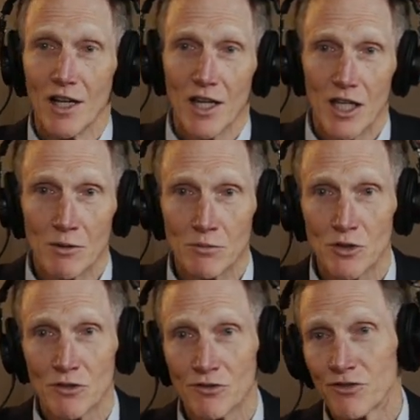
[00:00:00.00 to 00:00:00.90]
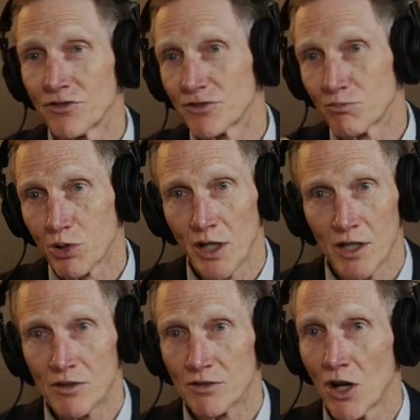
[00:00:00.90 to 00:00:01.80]
hymns of
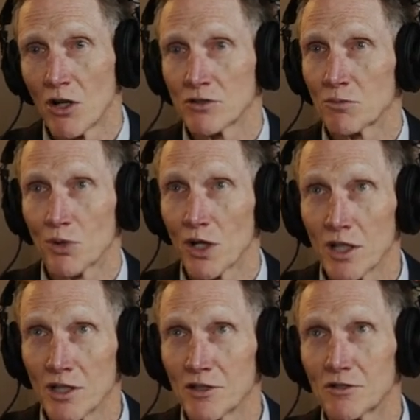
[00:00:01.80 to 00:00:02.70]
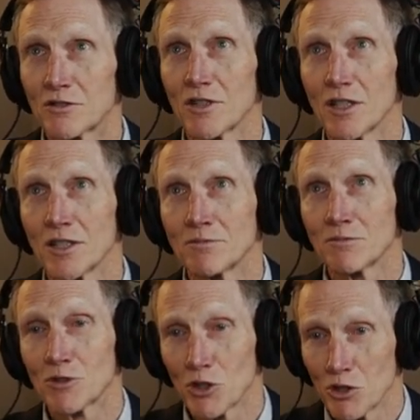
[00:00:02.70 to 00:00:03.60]
praise, songs of praise, um,
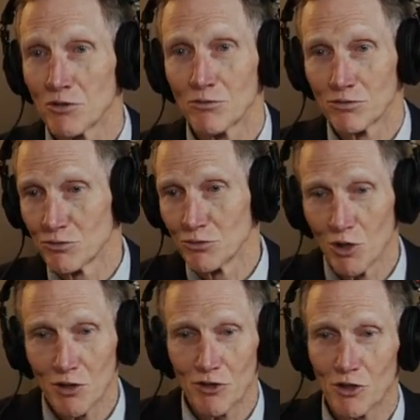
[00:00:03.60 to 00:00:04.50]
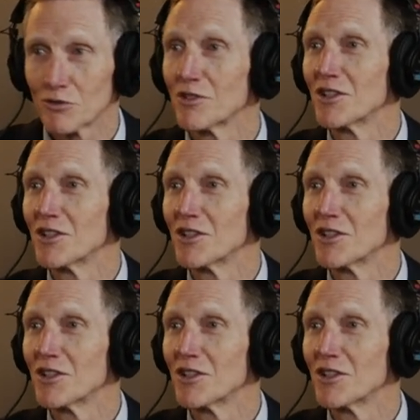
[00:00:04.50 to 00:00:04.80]
including one of your